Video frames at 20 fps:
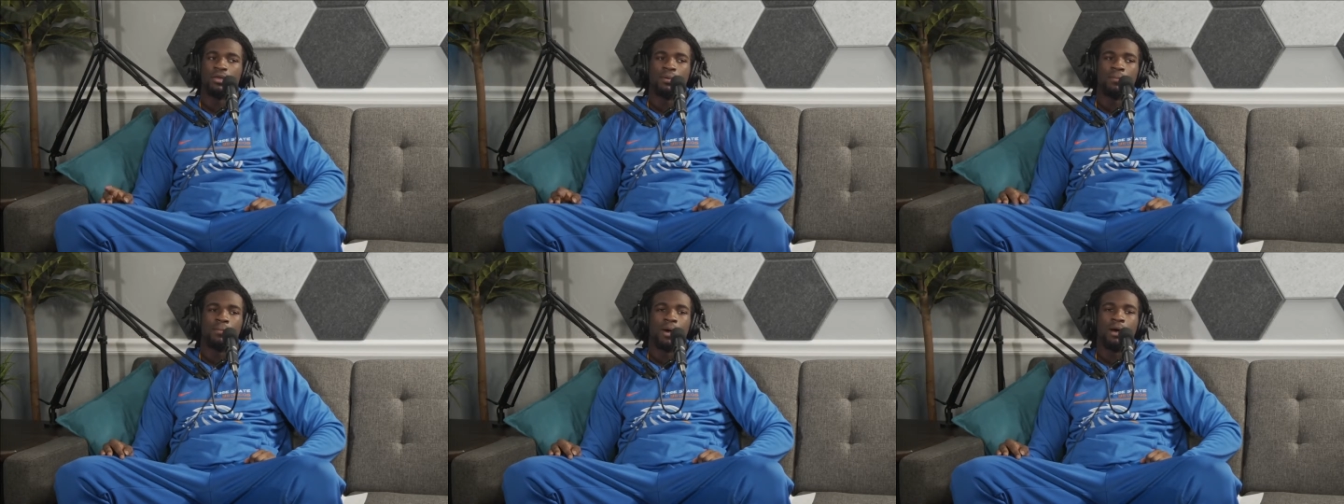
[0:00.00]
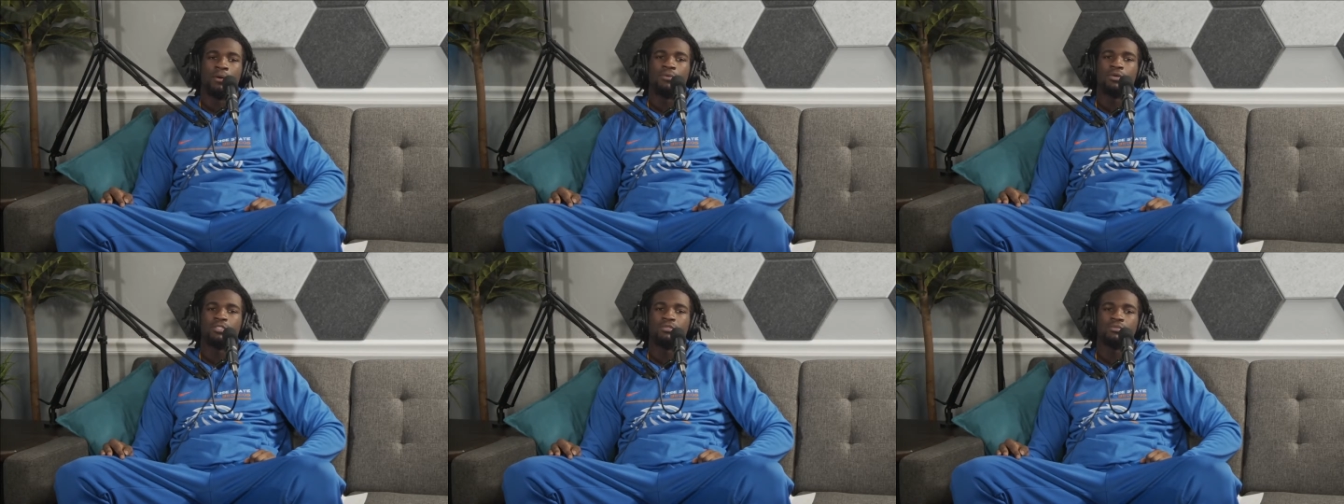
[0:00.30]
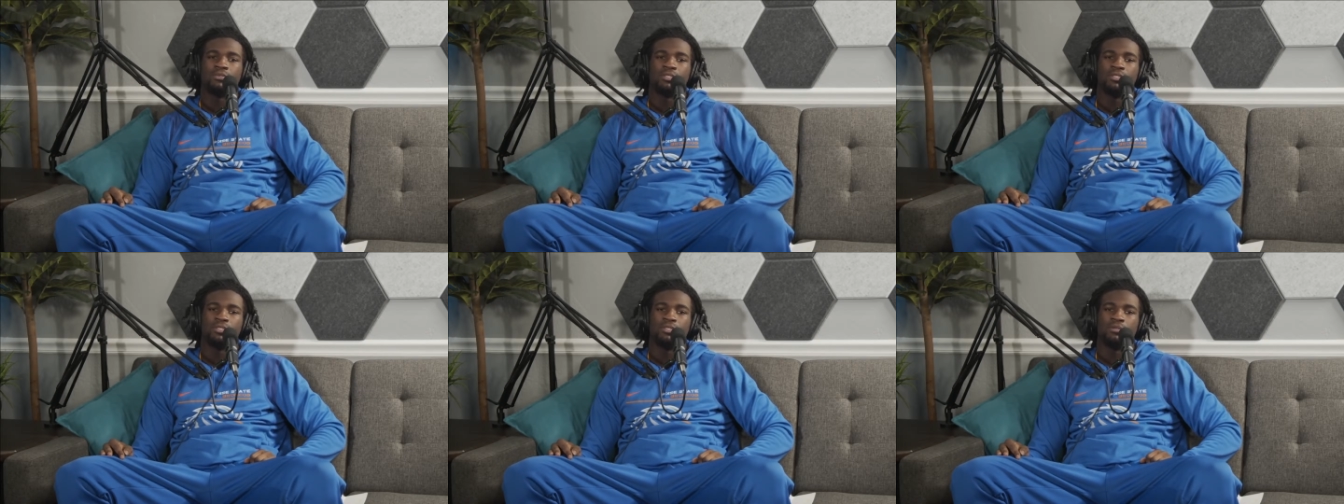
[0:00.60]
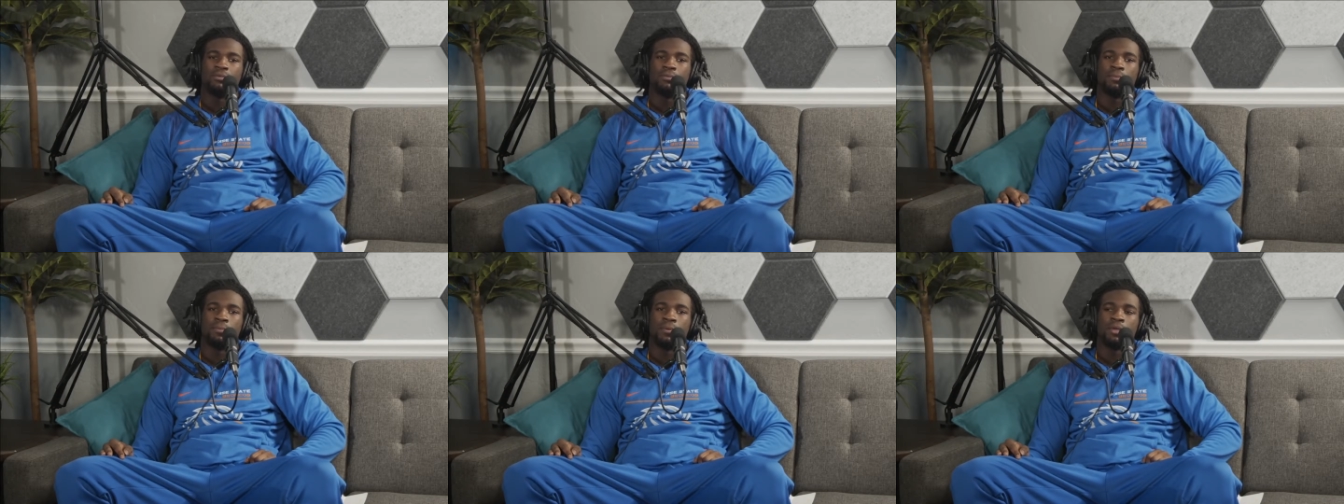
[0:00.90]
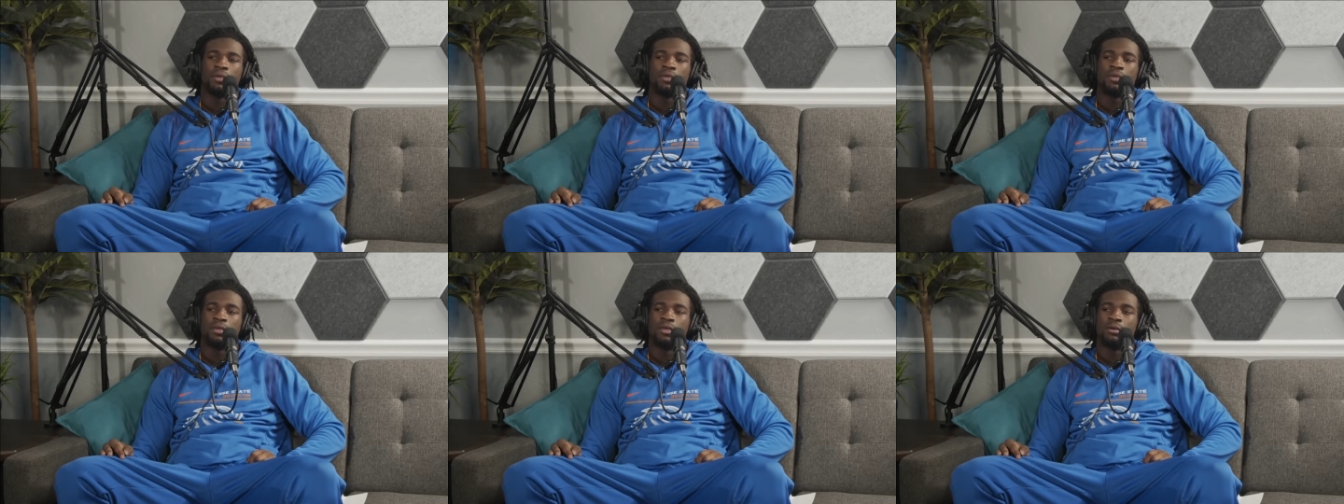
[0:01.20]
but I wasn't really
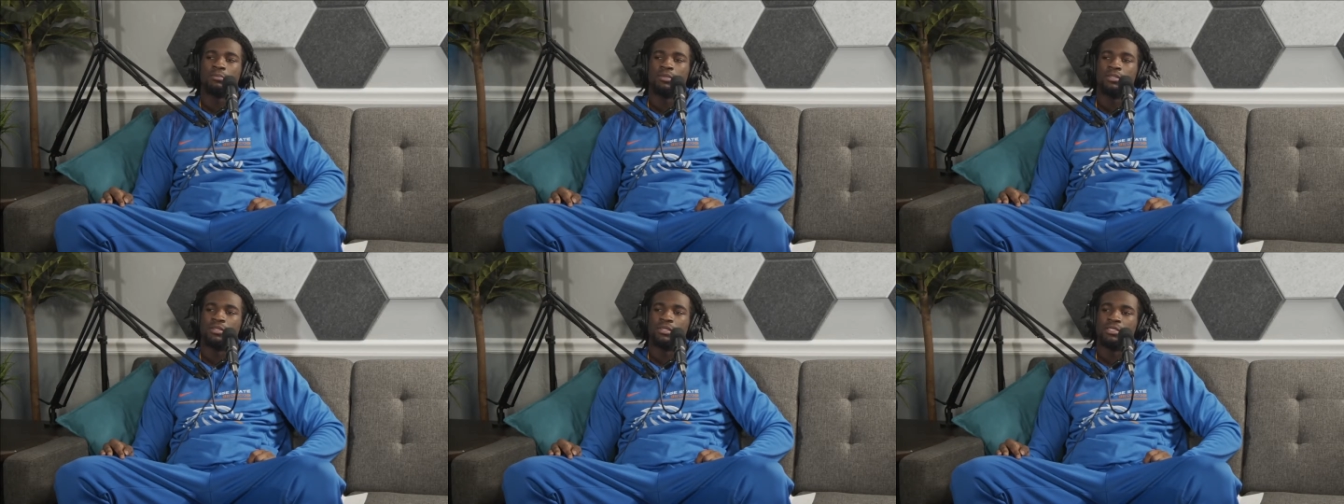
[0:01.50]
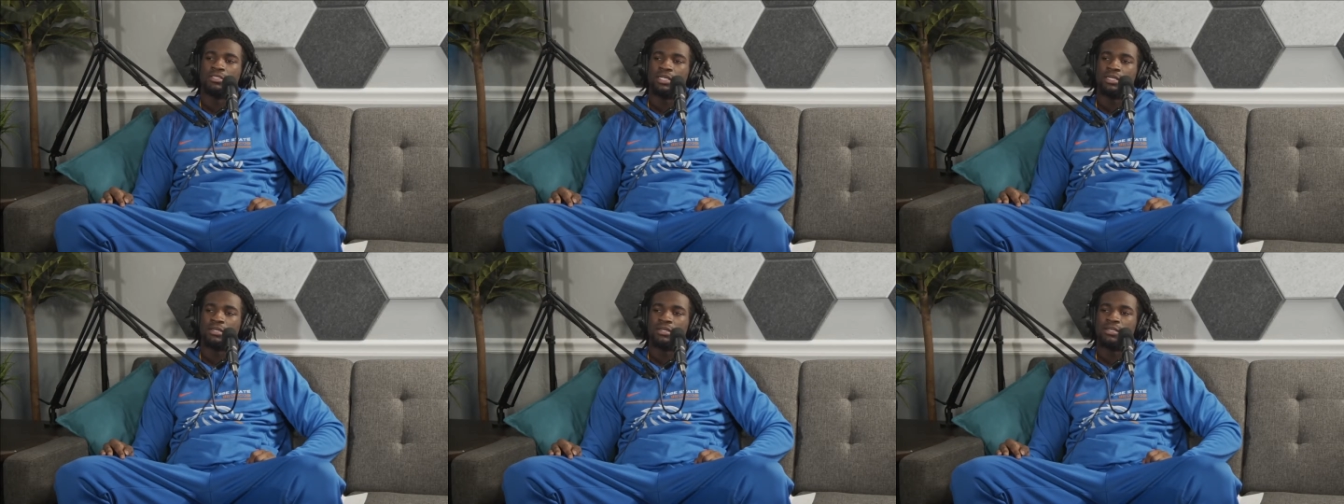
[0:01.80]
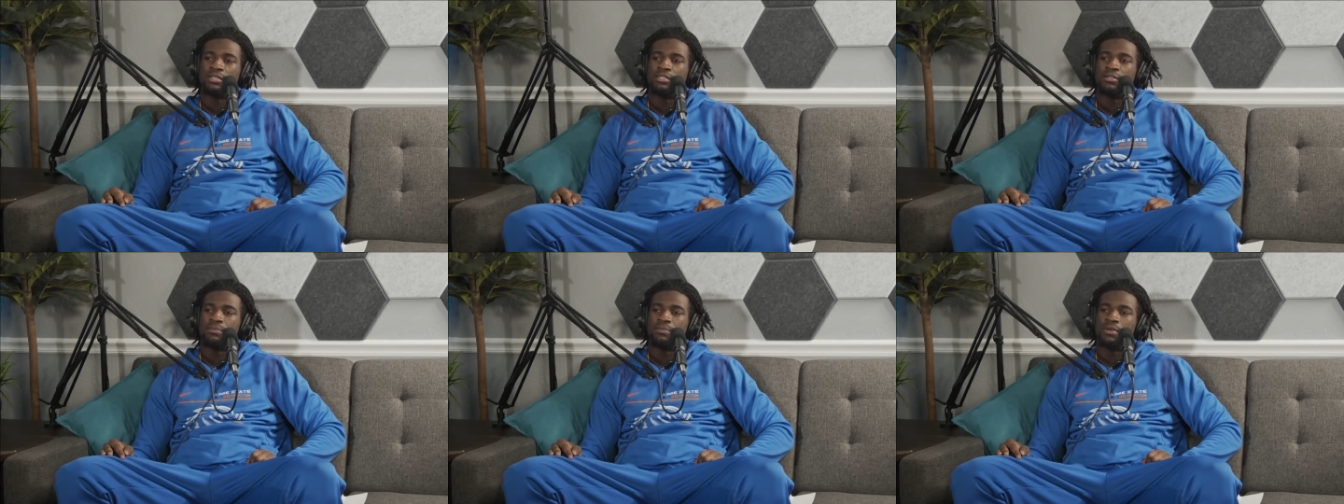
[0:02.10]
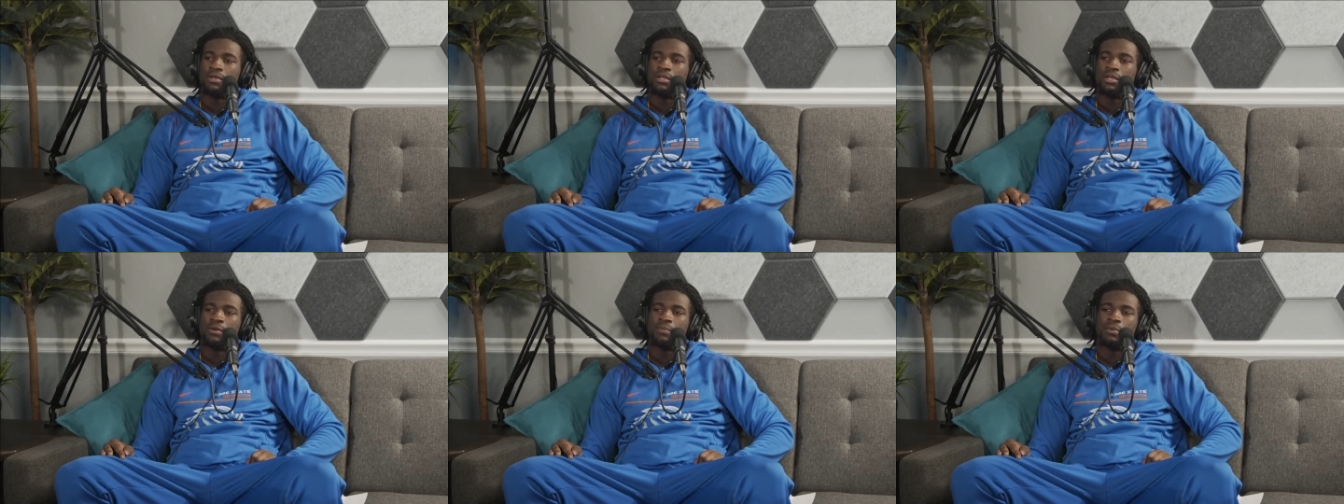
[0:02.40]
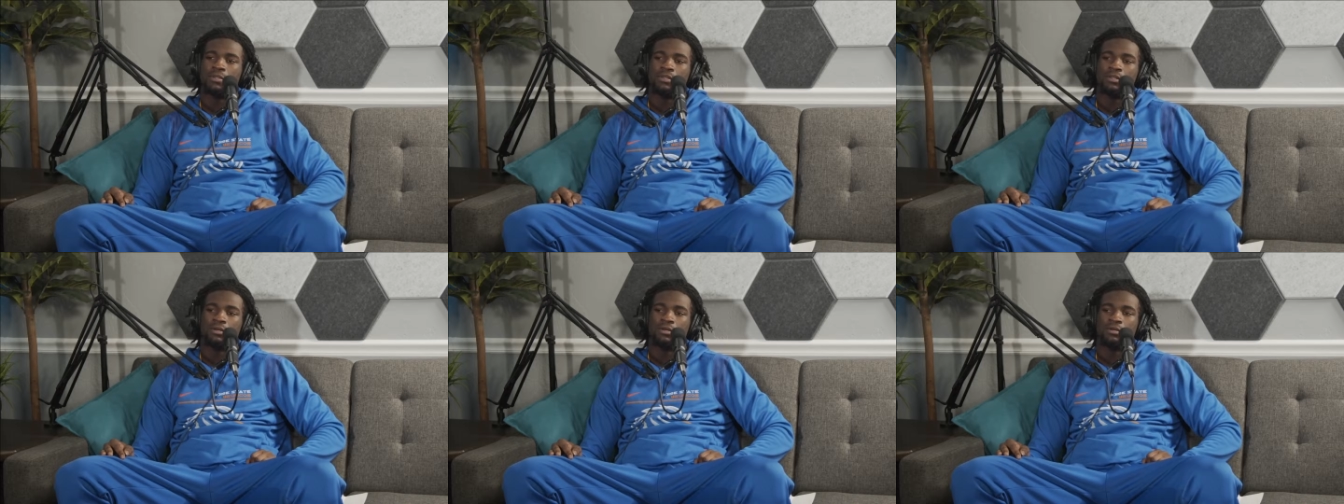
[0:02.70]
picking up the things I needed to pick up
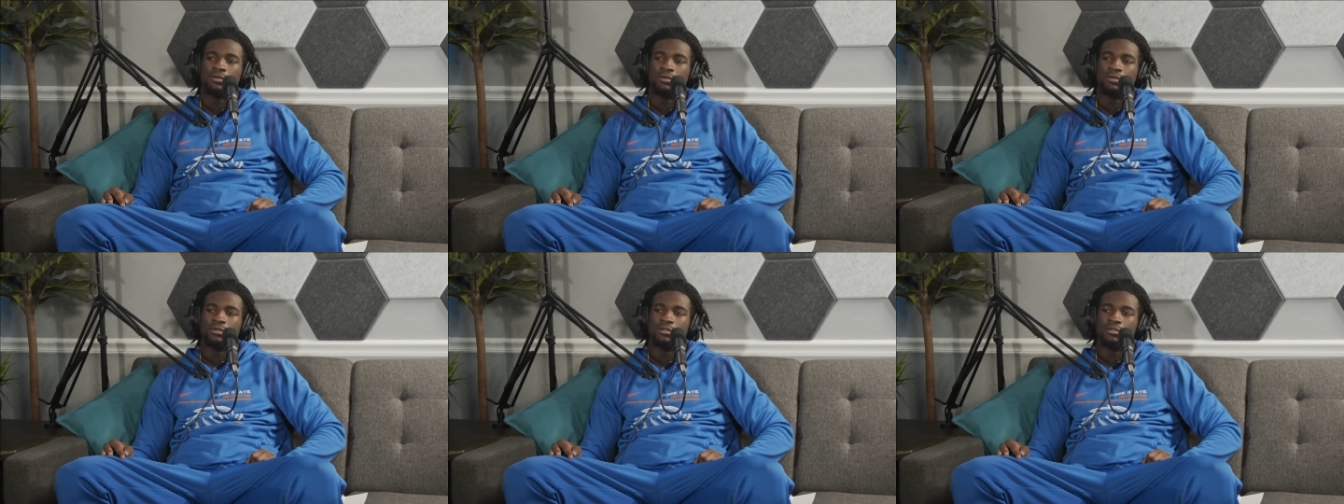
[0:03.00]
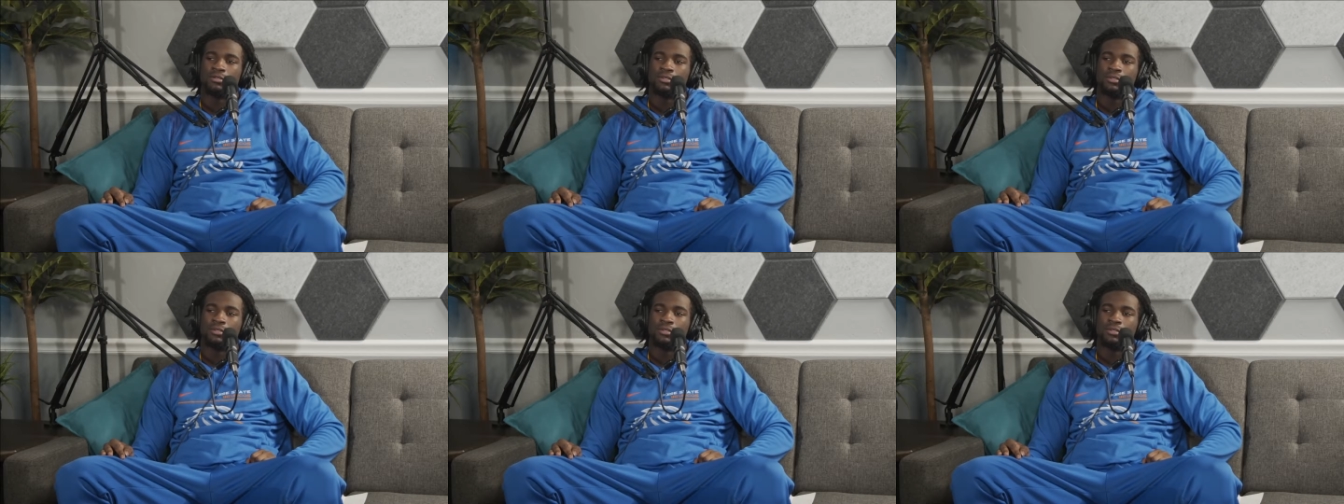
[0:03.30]
and learn.